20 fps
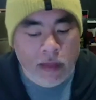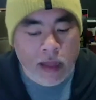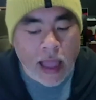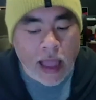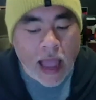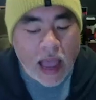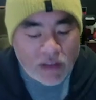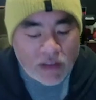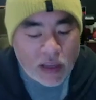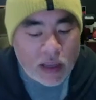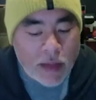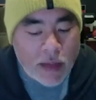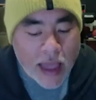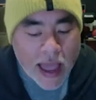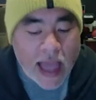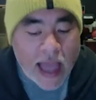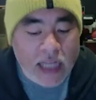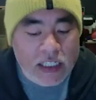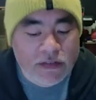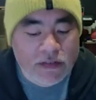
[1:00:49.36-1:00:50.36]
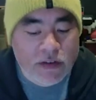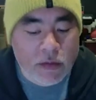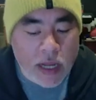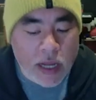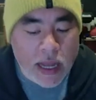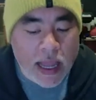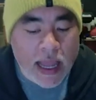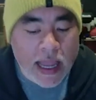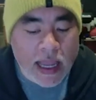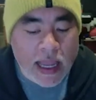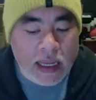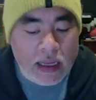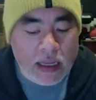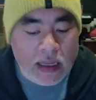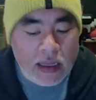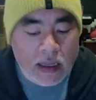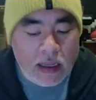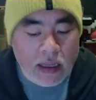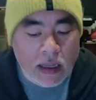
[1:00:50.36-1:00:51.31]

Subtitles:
having him hatch from an egg,